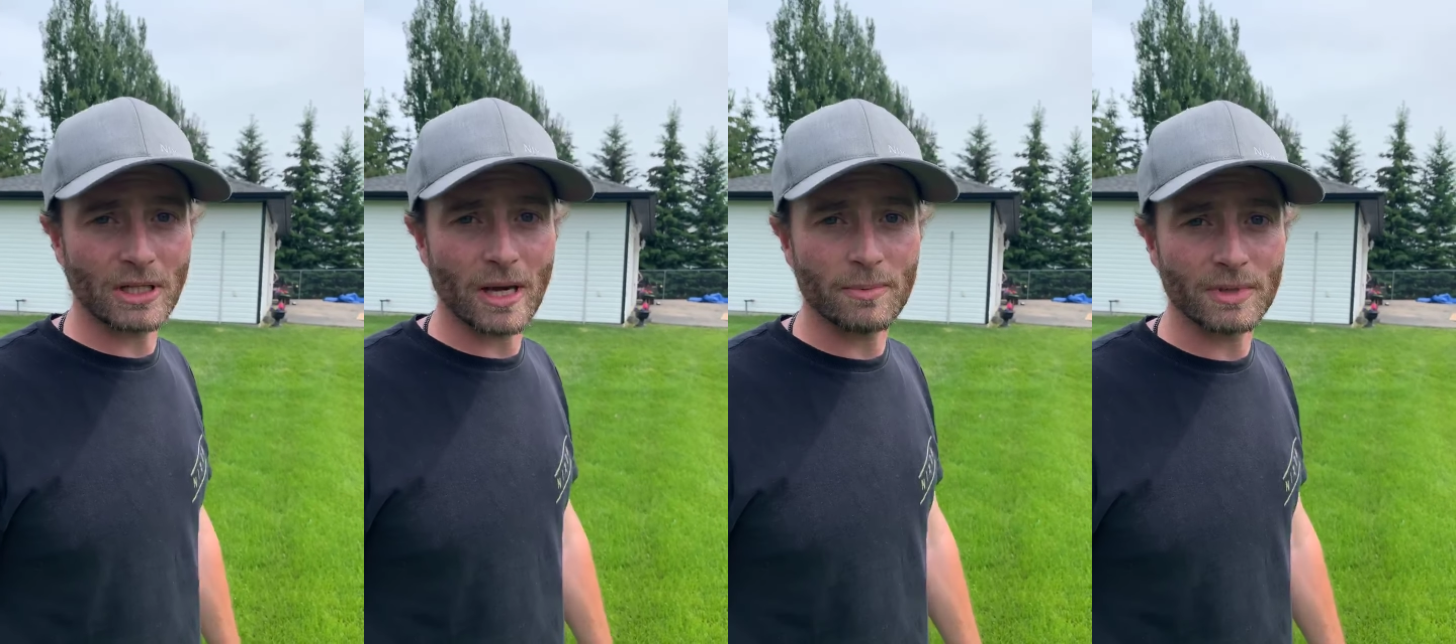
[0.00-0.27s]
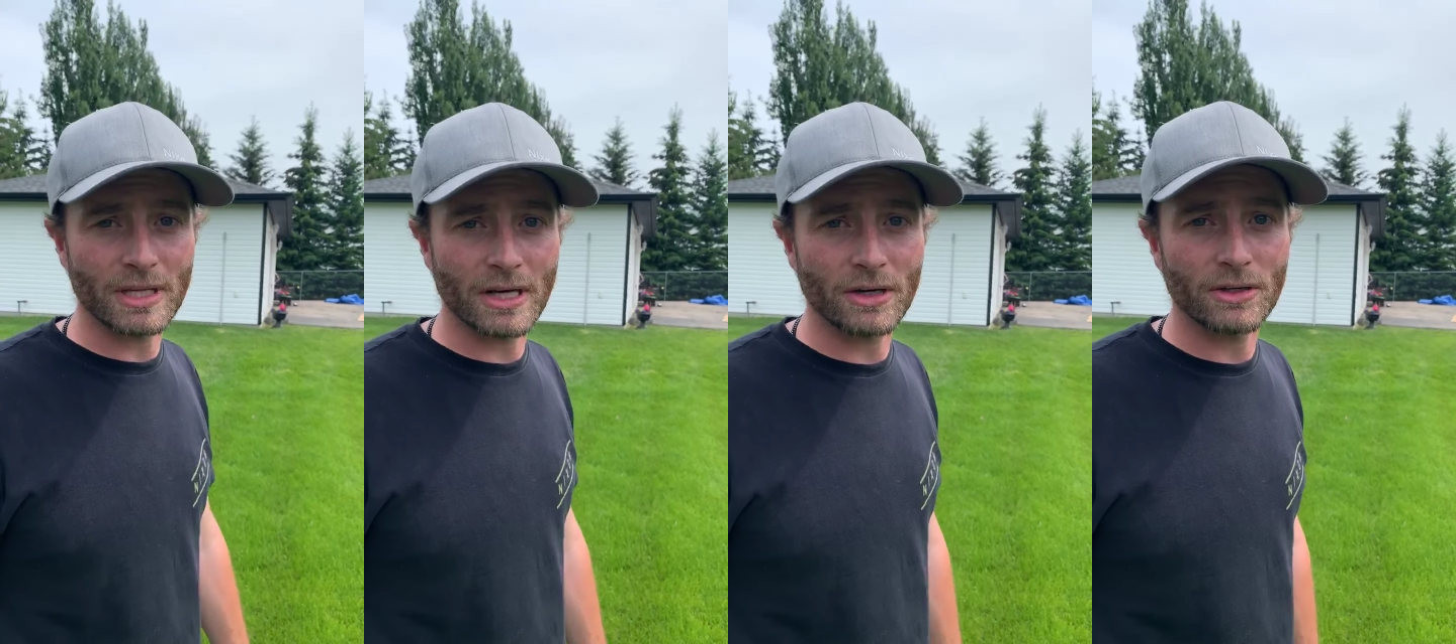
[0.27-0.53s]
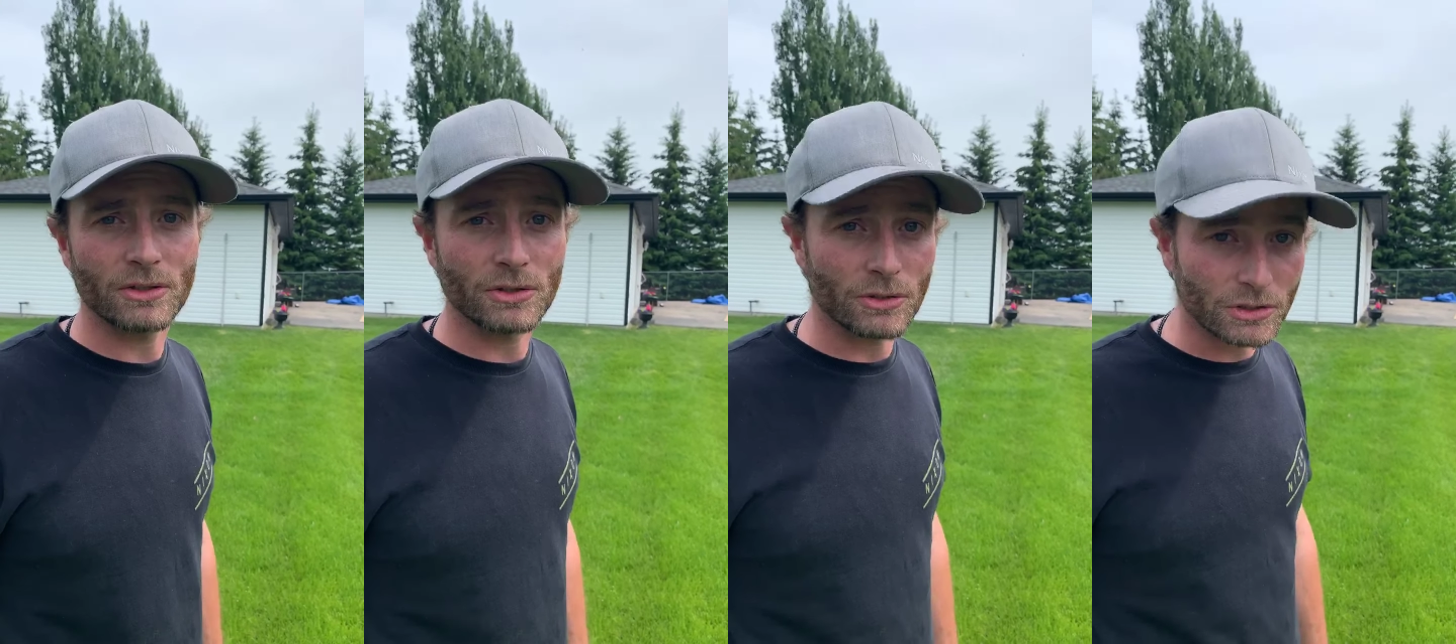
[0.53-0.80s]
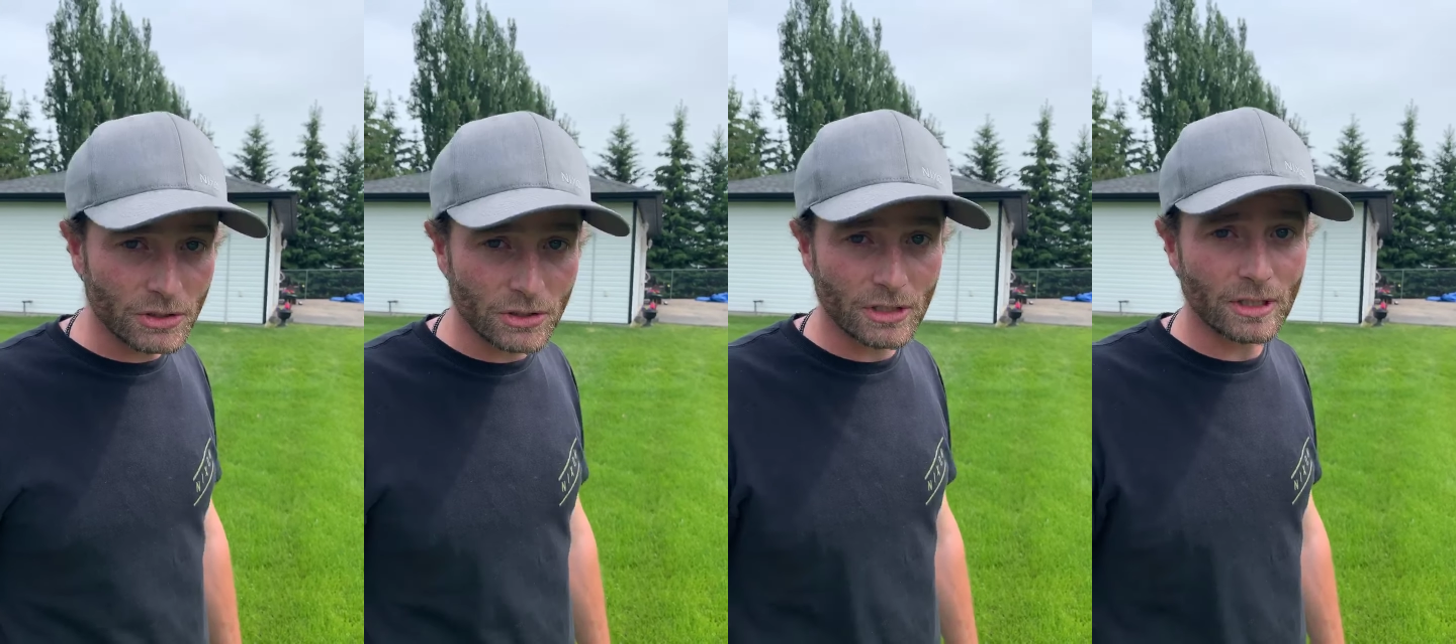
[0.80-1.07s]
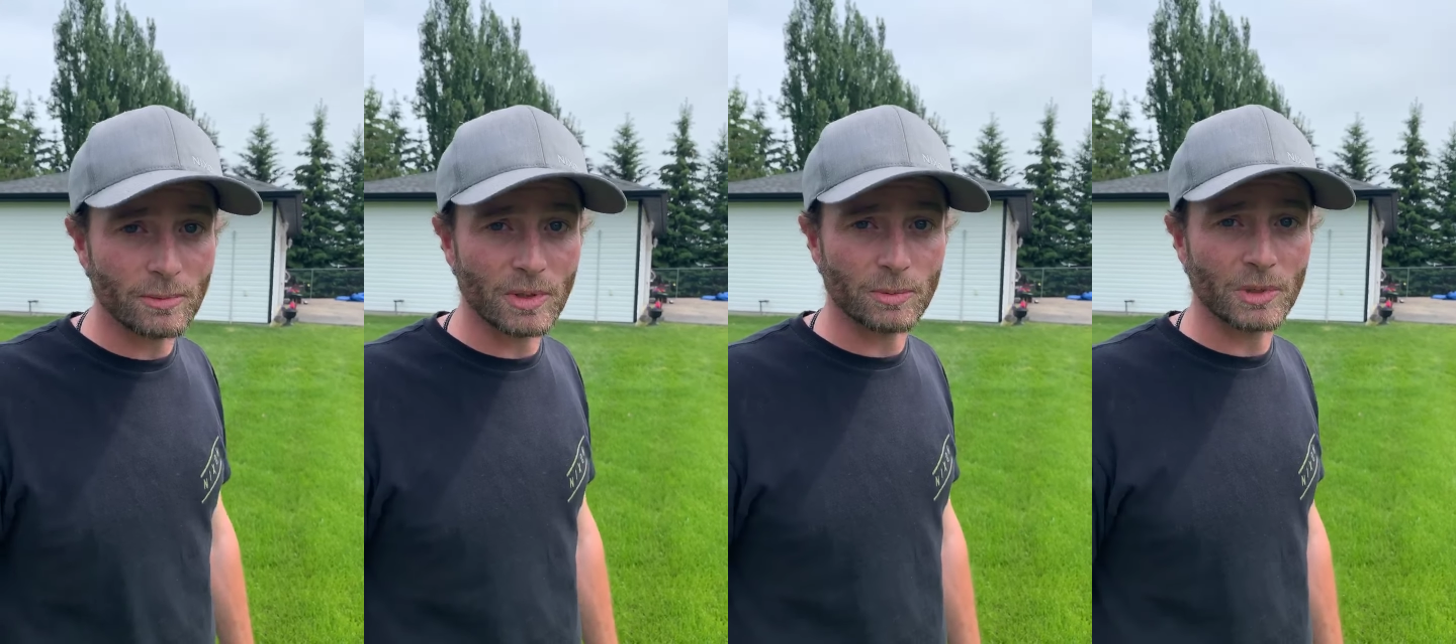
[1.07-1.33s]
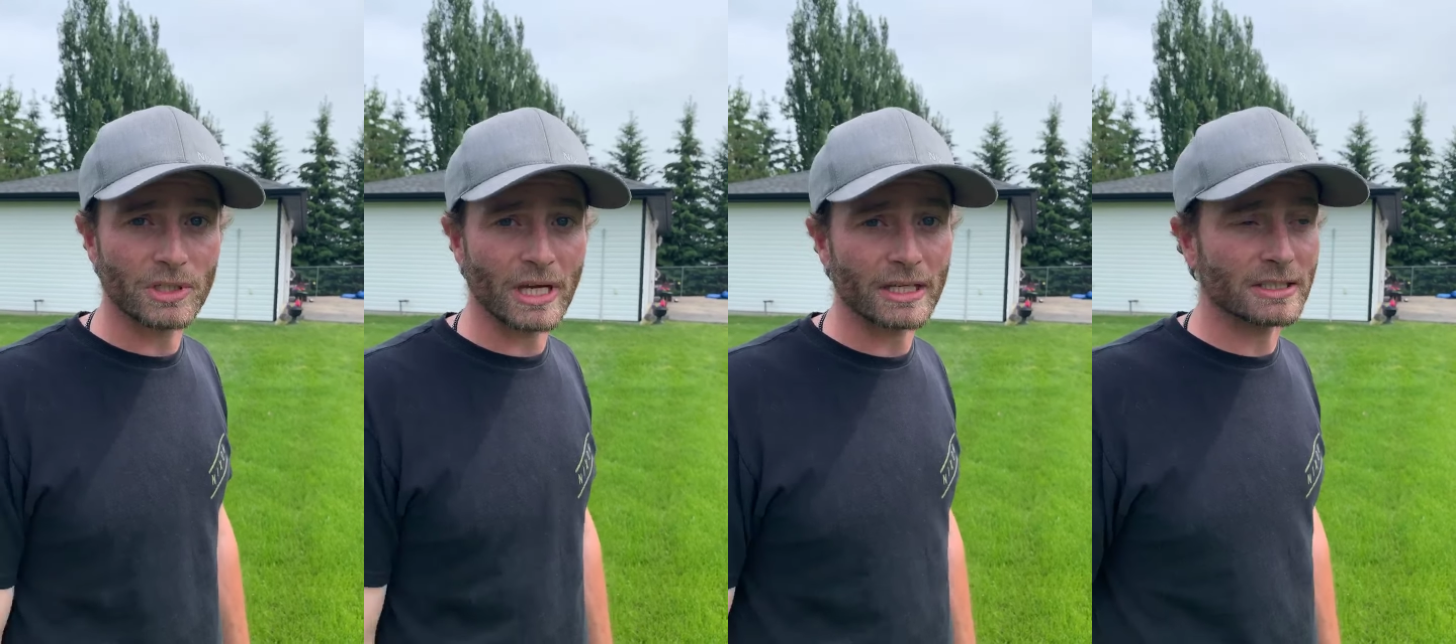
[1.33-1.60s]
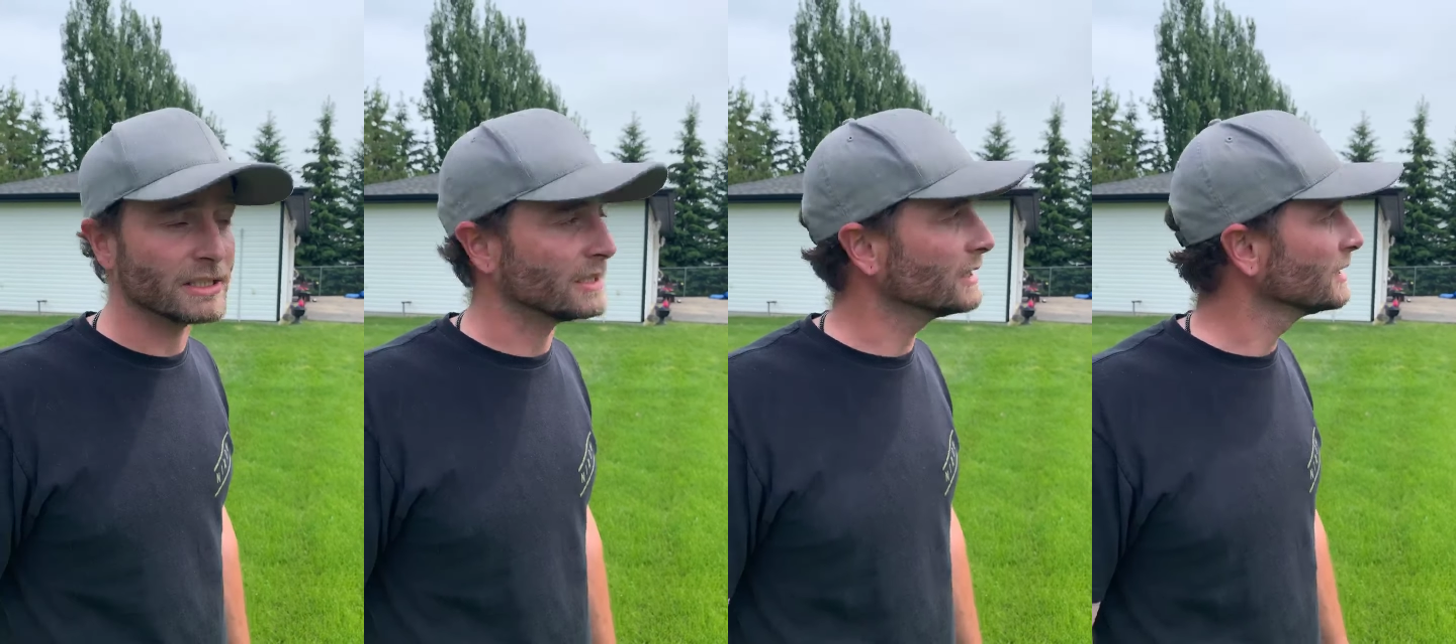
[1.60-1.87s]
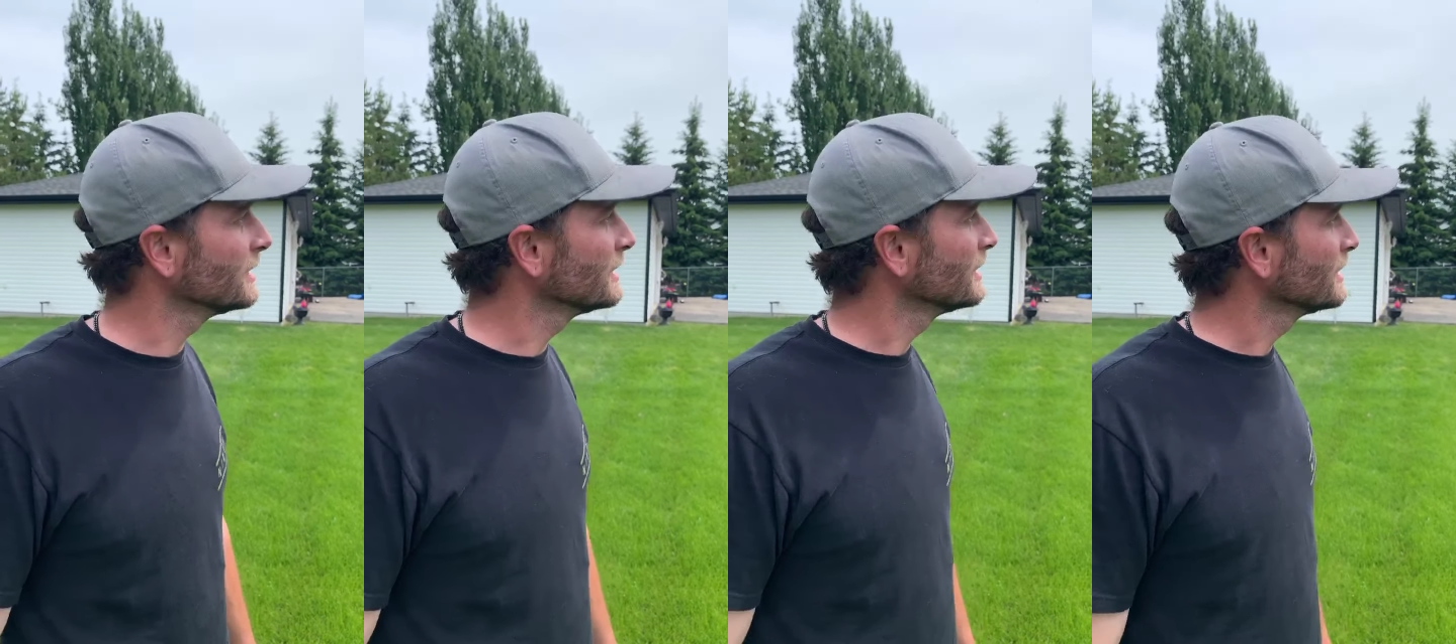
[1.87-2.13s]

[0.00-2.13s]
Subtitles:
build up in there, you're still going to be protected